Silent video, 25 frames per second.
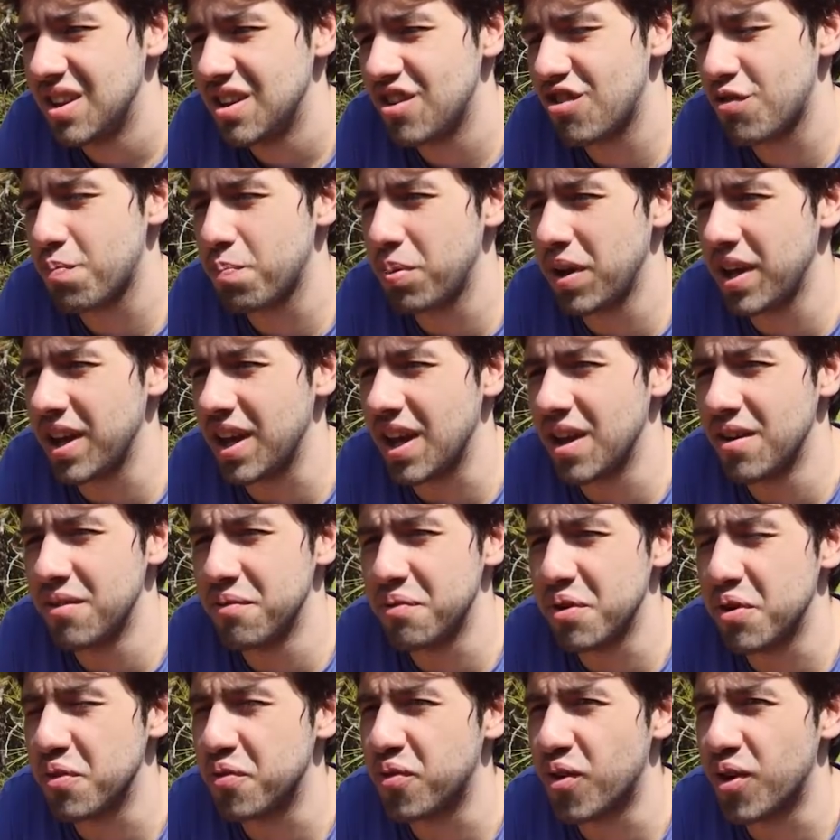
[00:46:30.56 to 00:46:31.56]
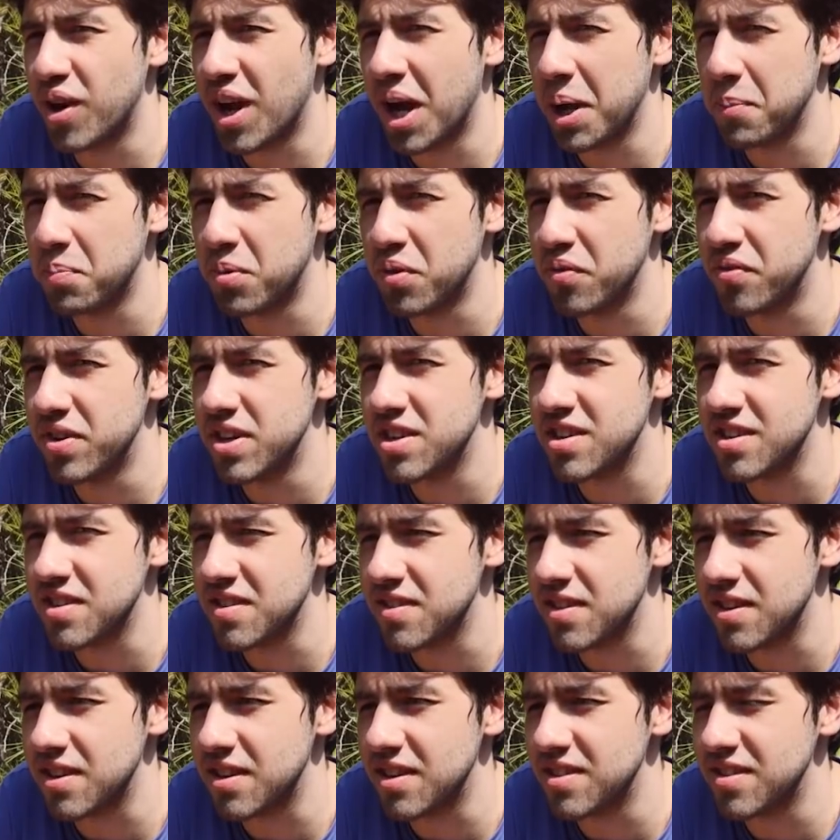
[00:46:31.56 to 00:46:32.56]
Just play Invo for 9
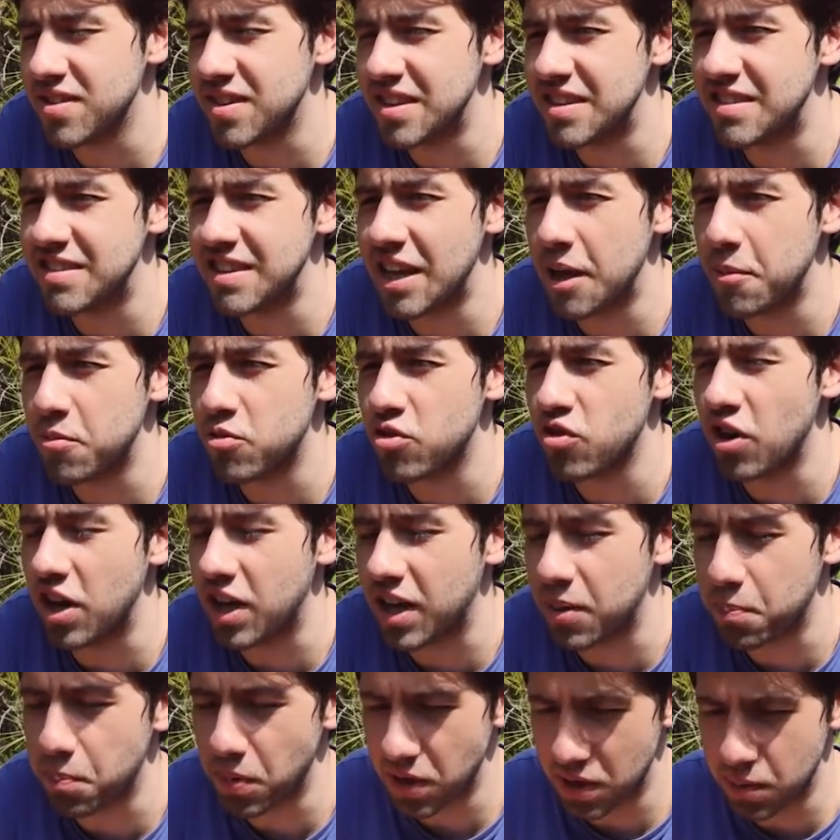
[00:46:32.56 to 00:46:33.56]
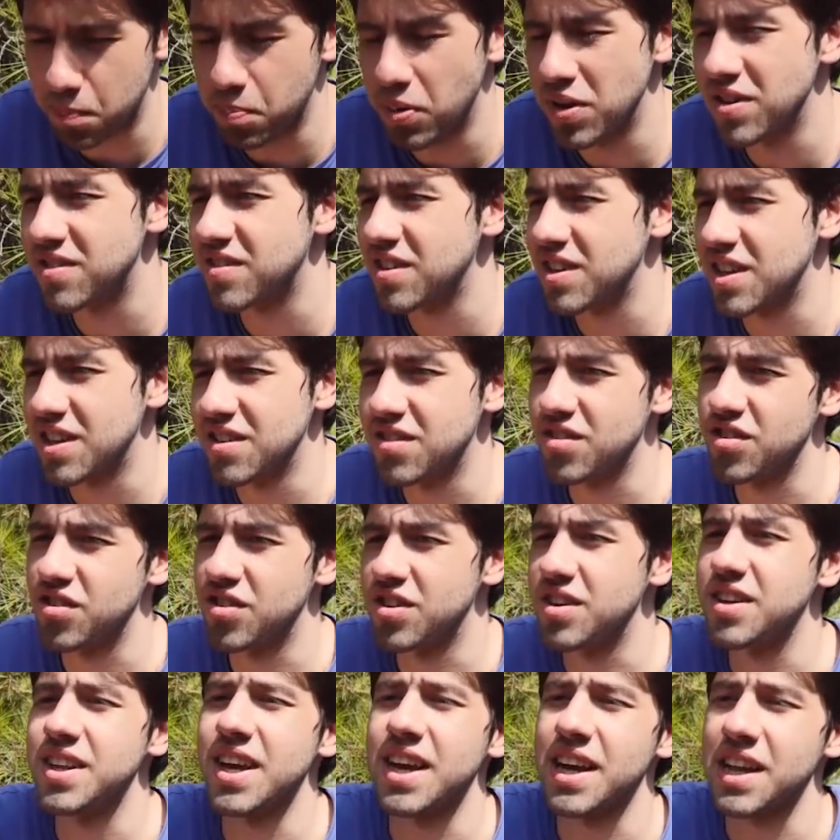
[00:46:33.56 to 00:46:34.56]
provisions. It does the same trick, but it puts it into
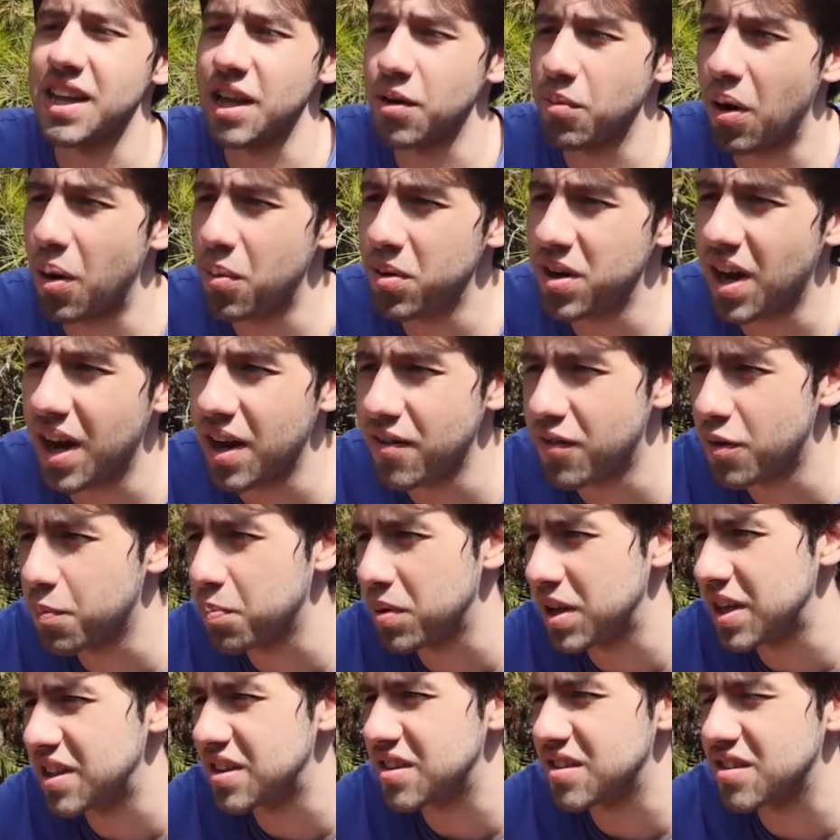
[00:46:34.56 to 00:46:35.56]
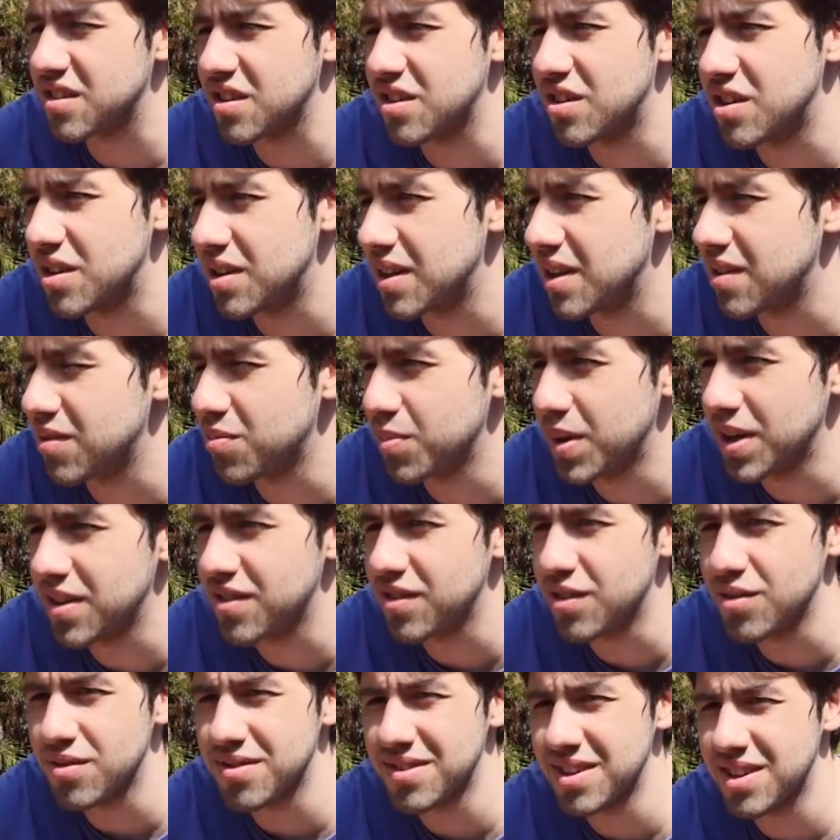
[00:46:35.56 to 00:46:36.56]
your deck. Like, why would I ever play this card? This
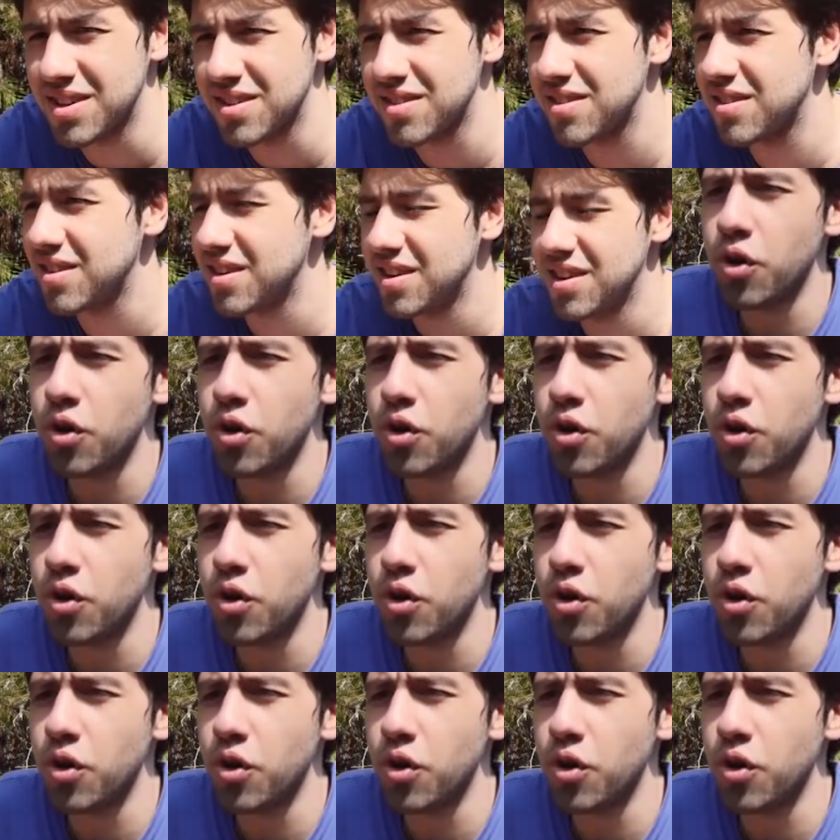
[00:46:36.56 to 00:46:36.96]
makes no sense.